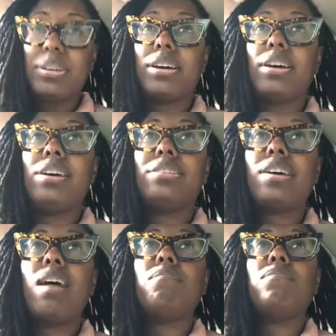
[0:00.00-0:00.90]
because
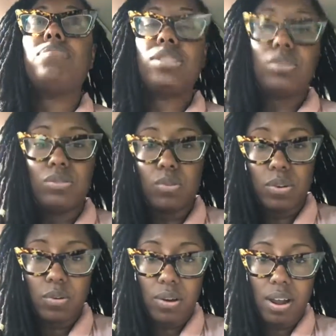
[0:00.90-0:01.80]
I'm still
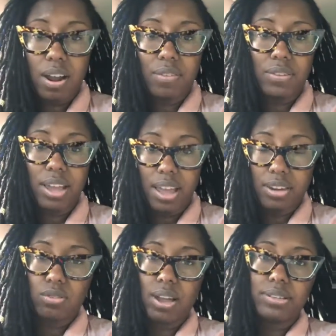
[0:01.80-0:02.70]
doing choreography
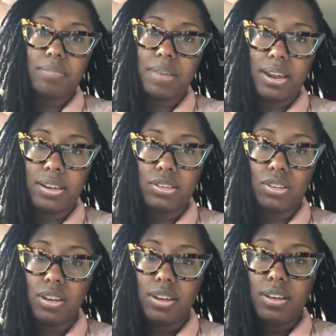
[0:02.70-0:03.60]
and trying to manage